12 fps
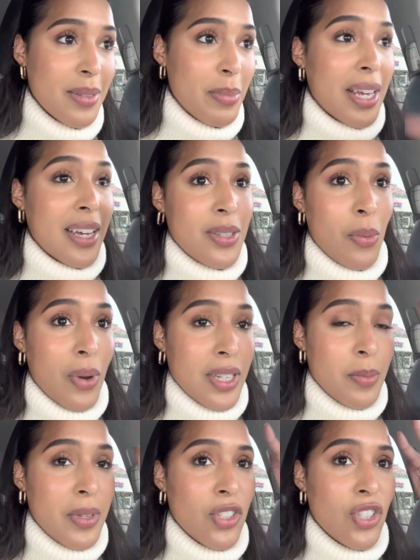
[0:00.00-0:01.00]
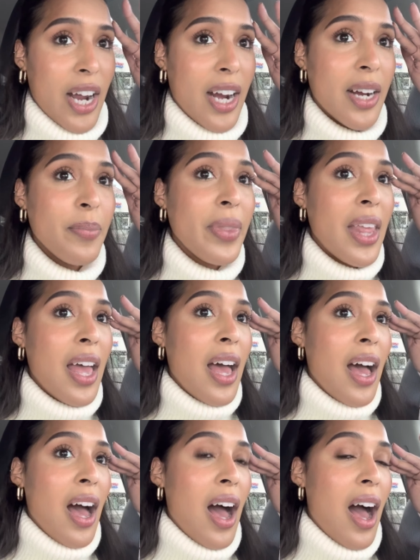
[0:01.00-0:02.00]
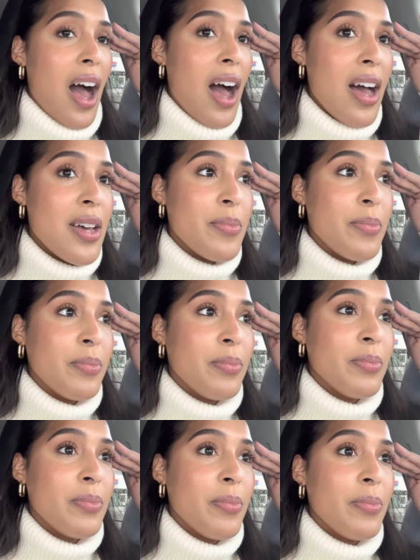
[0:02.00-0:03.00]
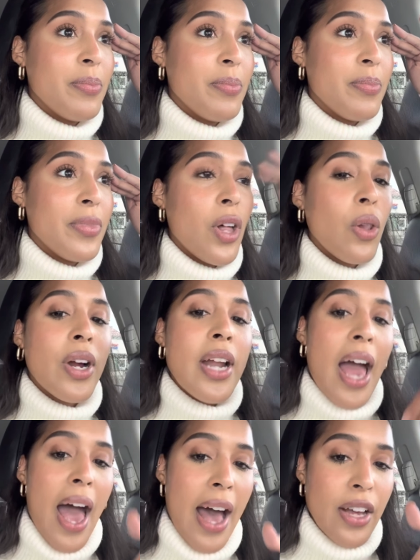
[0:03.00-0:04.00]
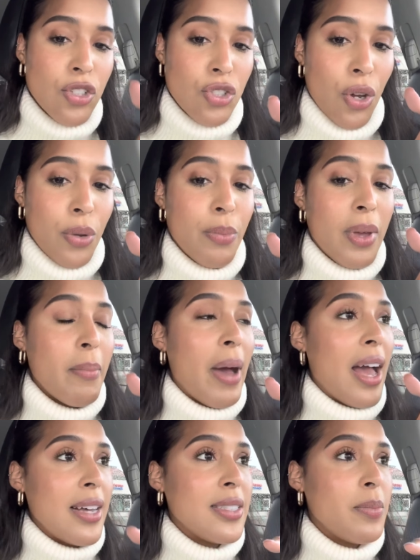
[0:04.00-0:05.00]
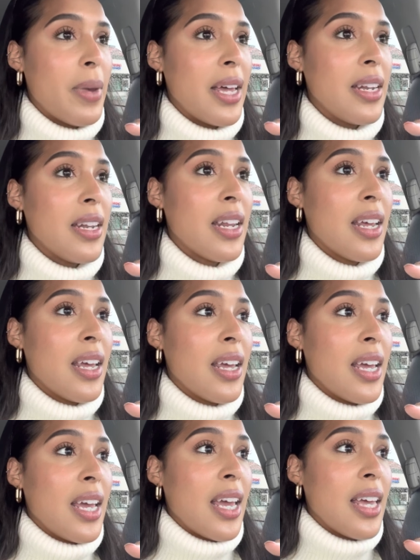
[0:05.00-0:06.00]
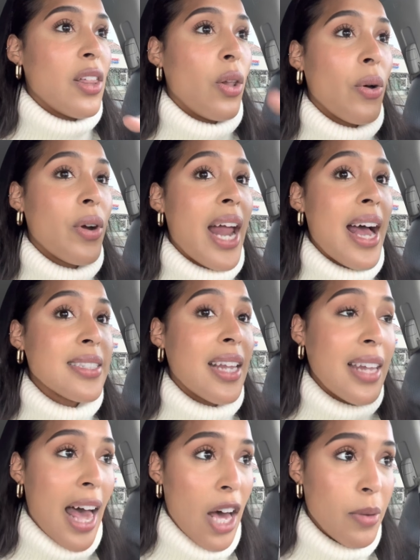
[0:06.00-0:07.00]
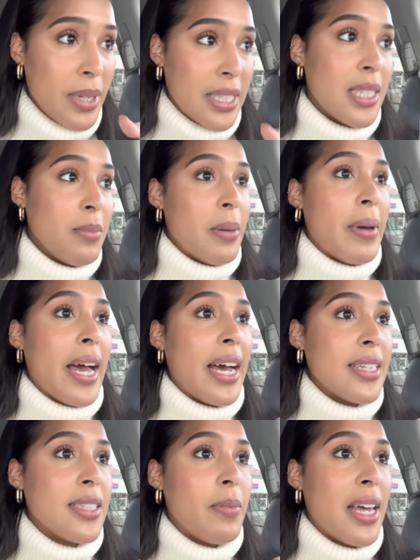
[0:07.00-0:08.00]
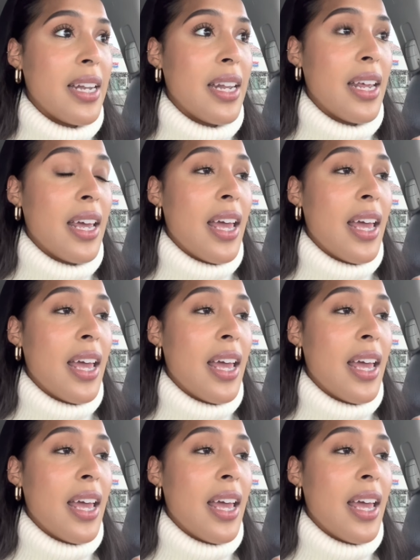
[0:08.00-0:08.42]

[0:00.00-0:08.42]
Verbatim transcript: because he wants me to share, um, the Lord has shown me my husband the Lord has allowed me to meet my husband.